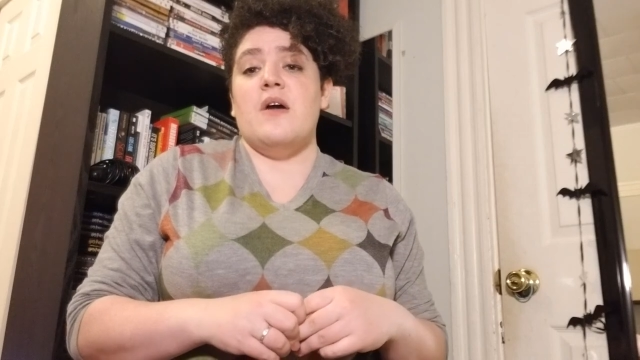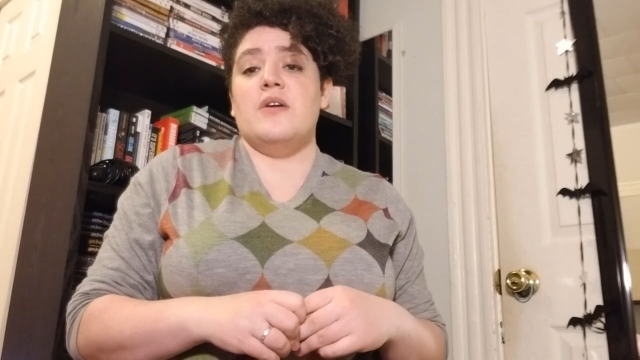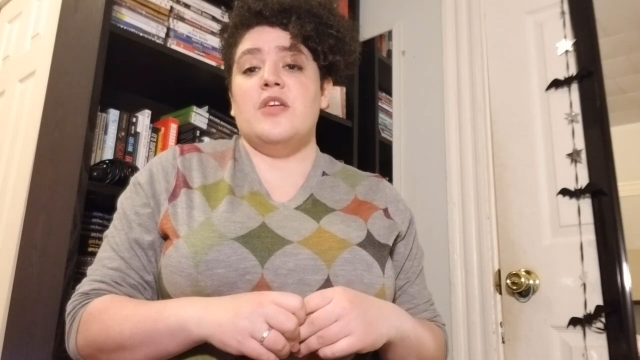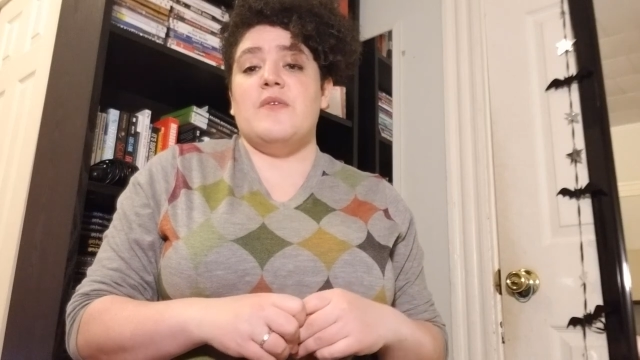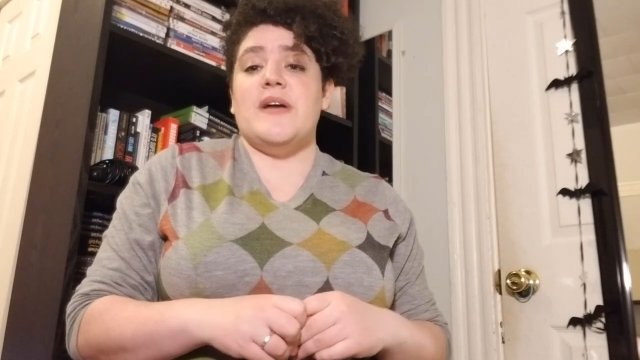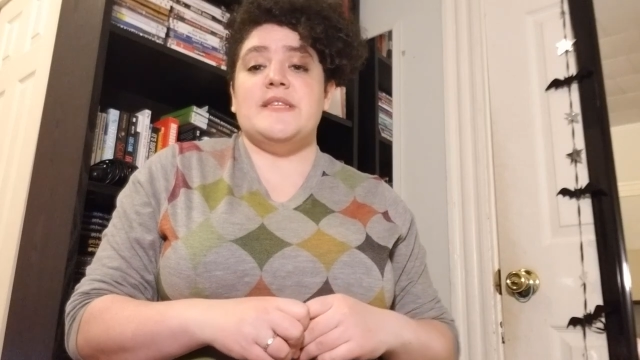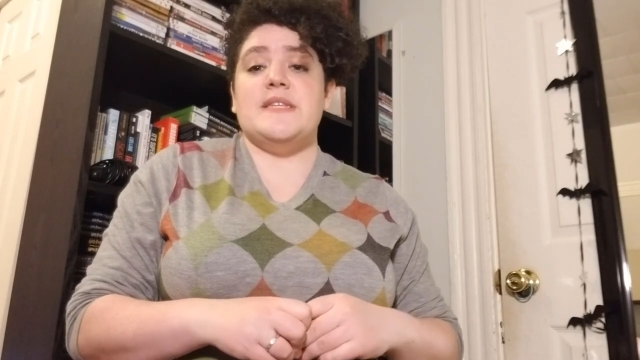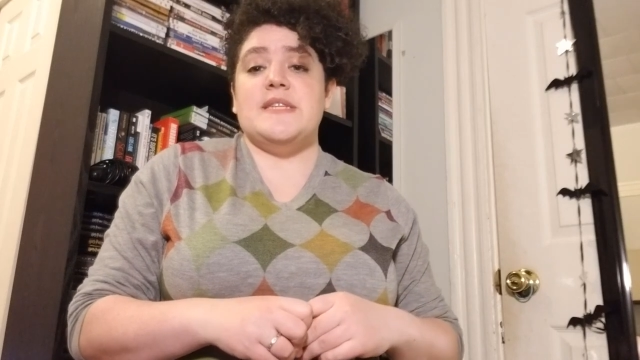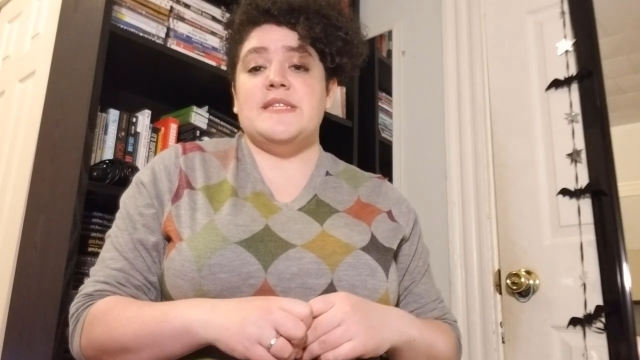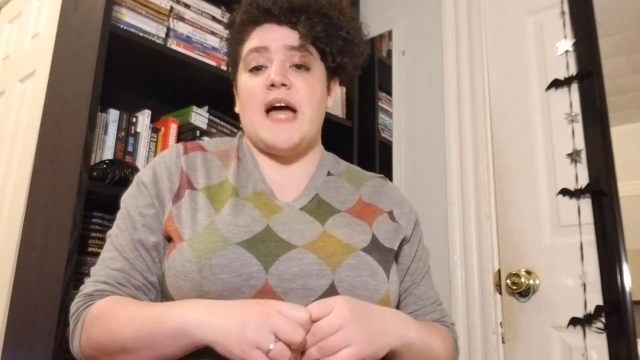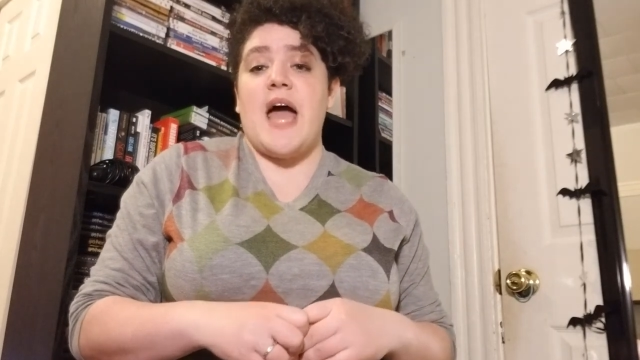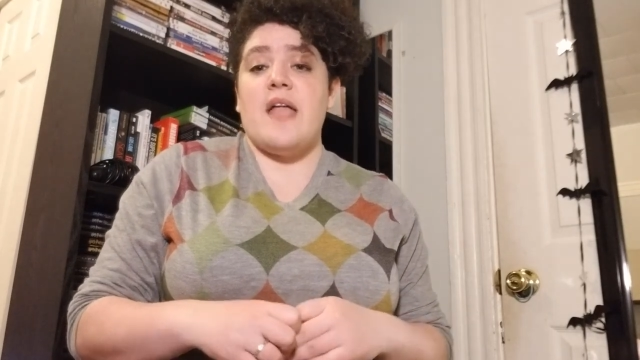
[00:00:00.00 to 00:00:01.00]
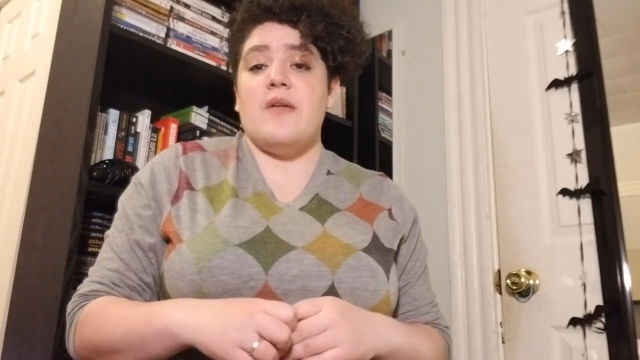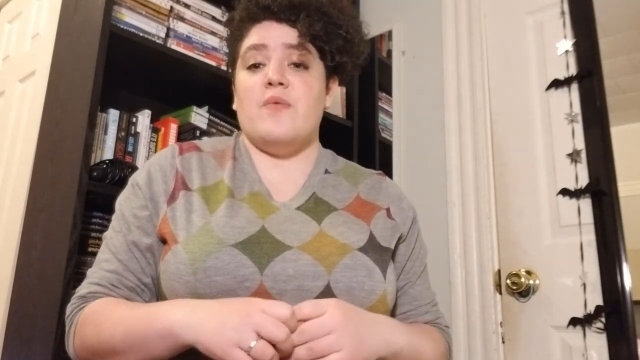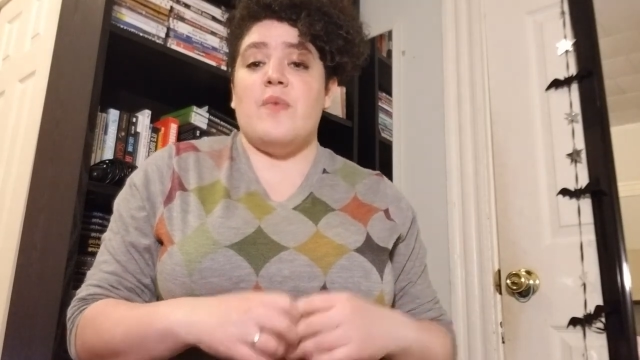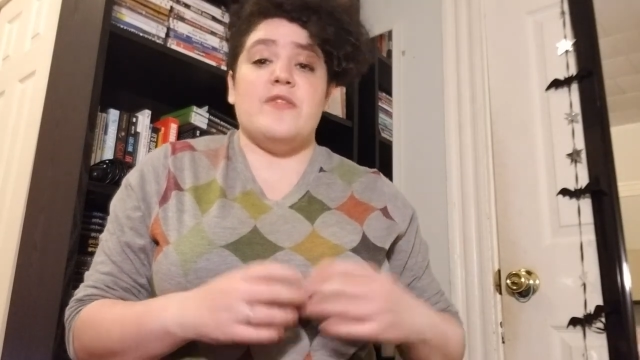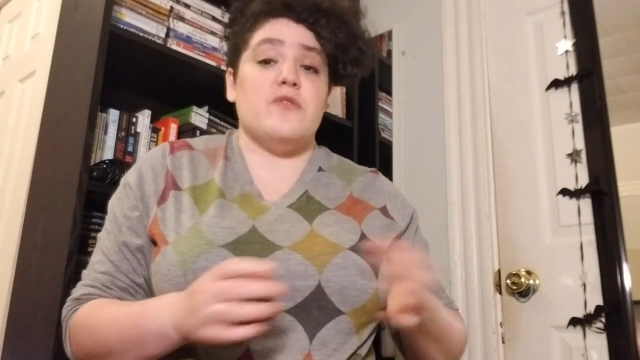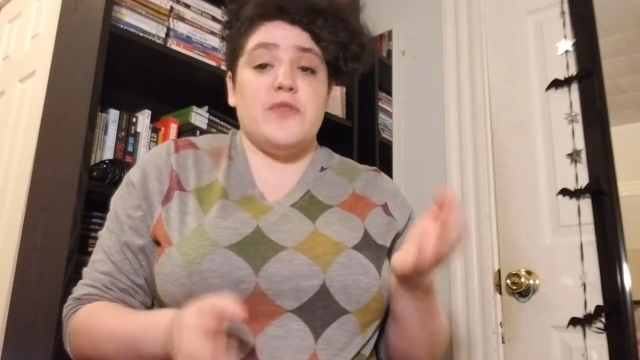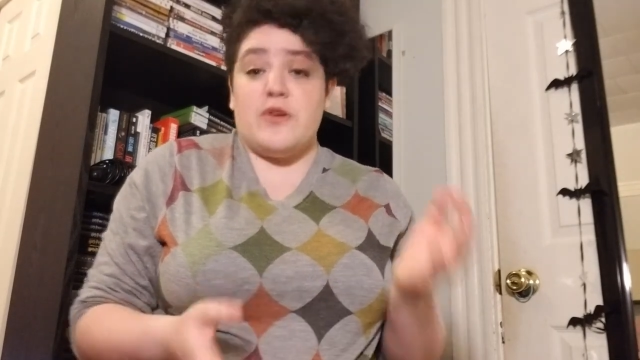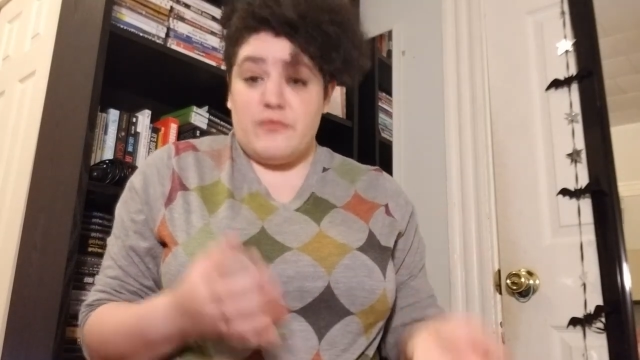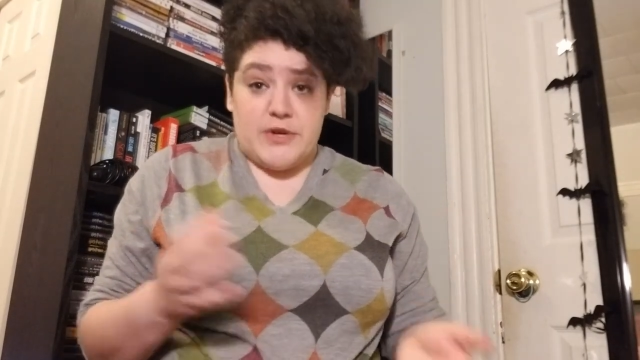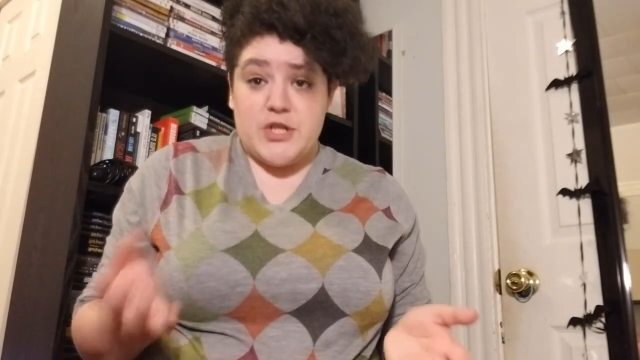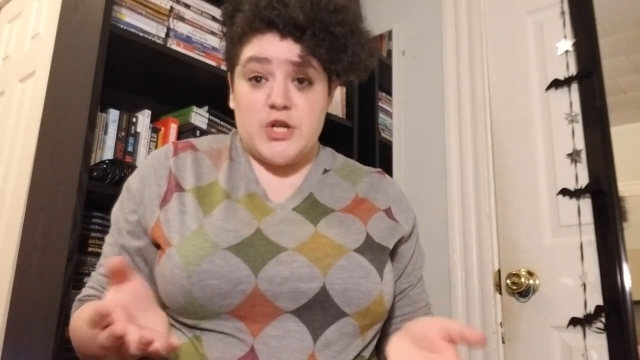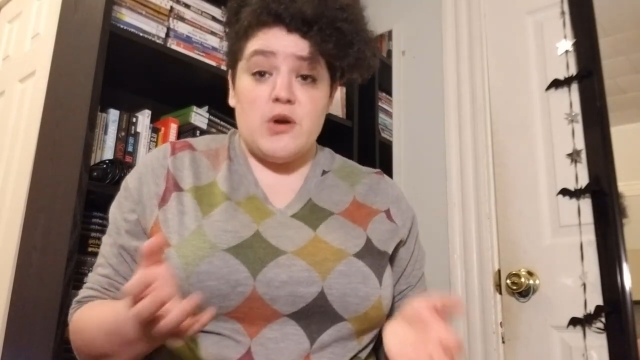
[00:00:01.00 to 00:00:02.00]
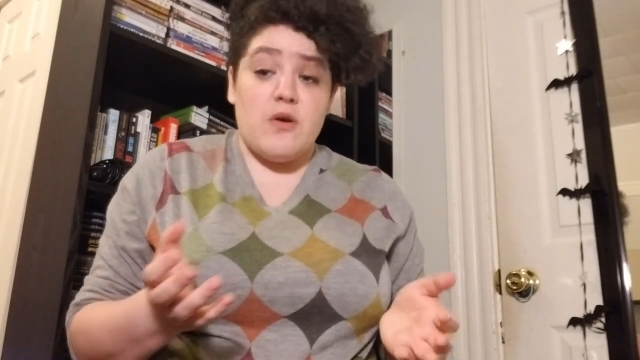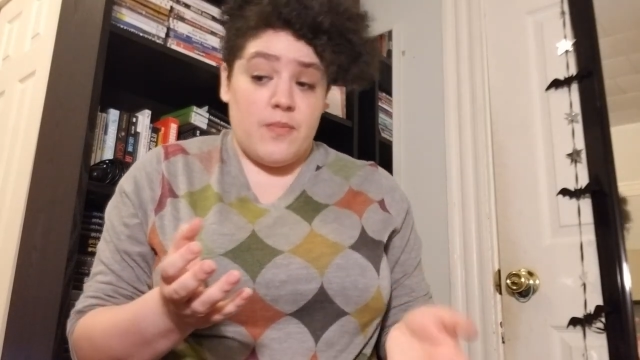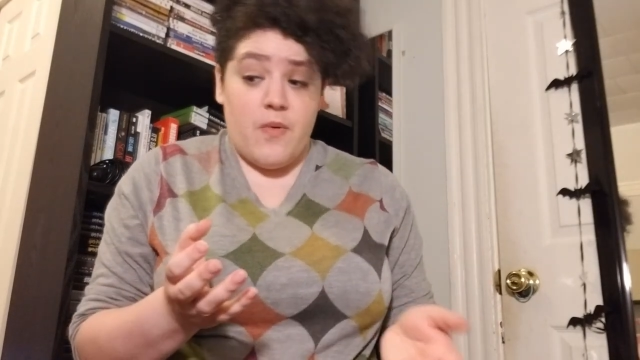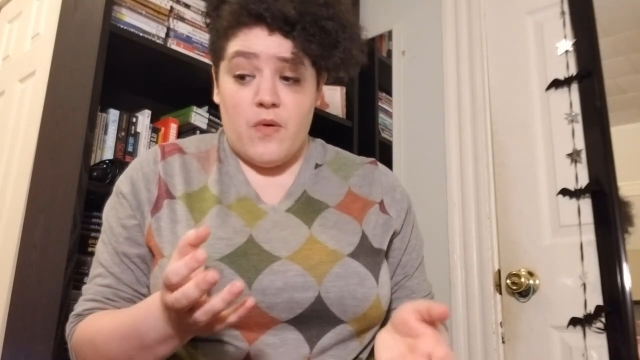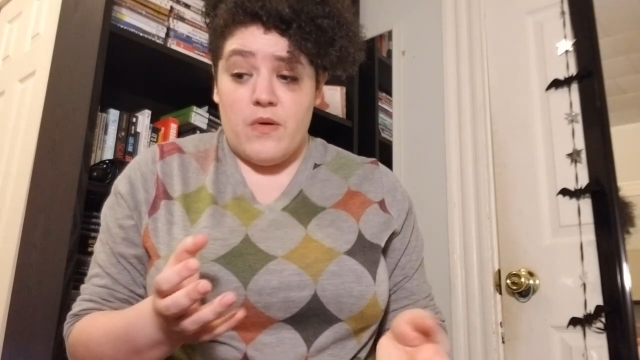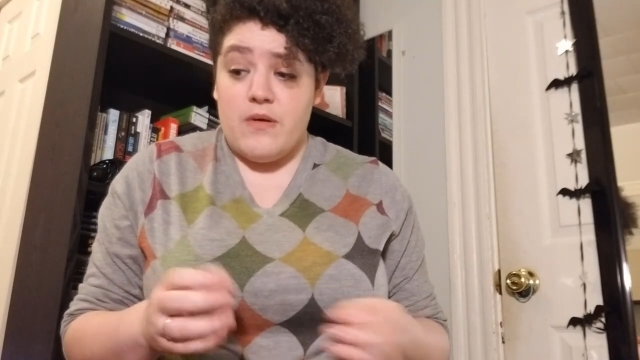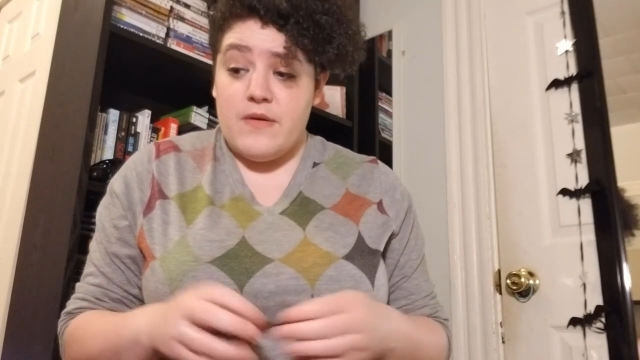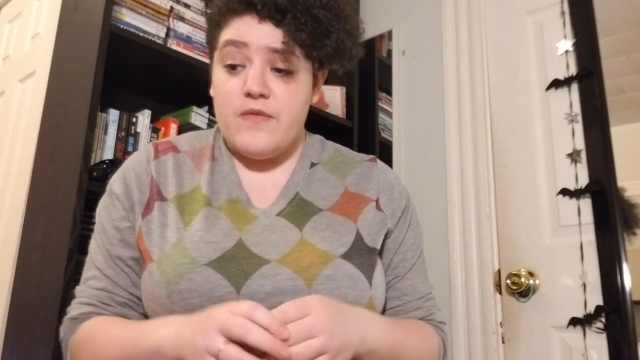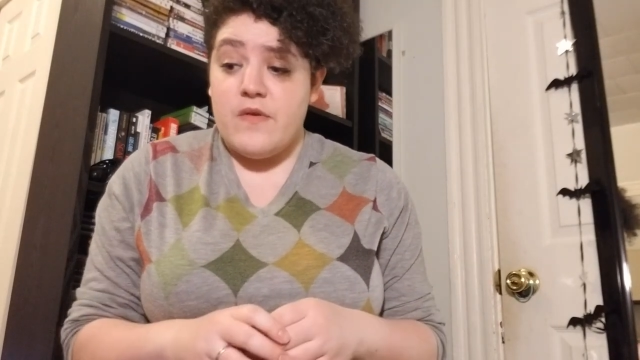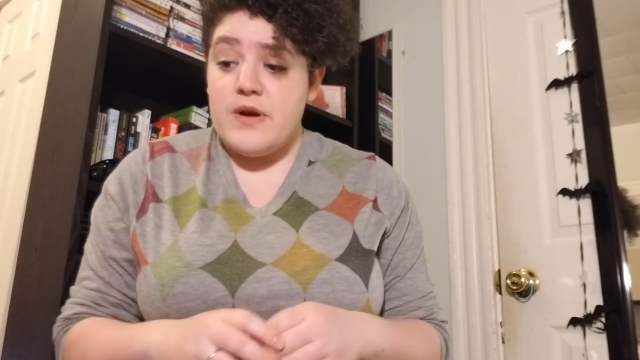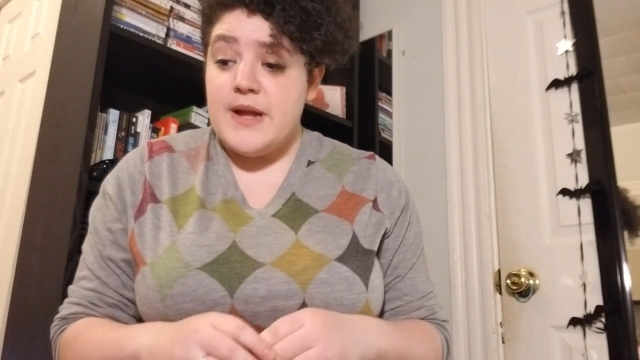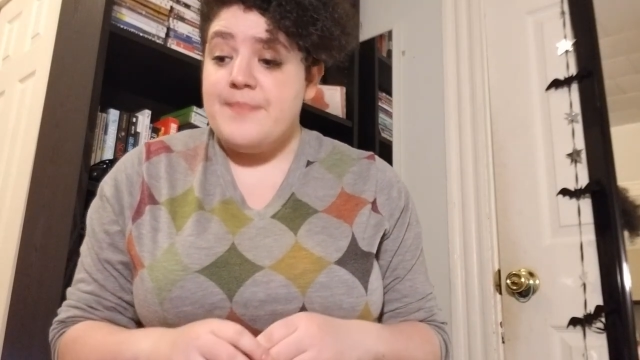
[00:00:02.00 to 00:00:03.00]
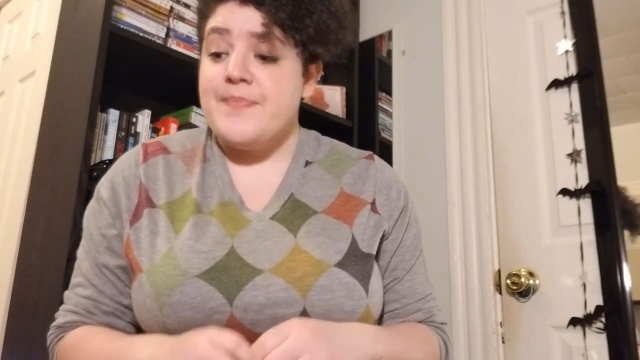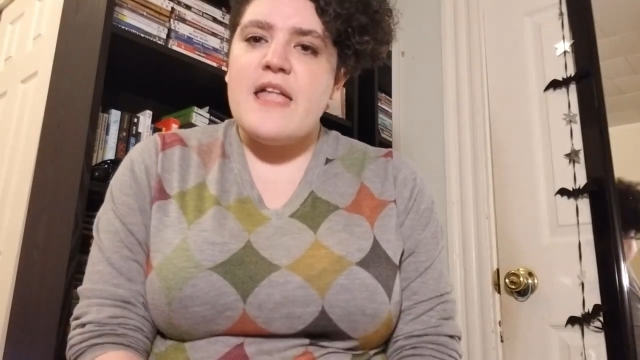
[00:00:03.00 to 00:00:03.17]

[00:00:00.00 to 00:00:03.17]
you get to decide whether they're richer or poorer for it.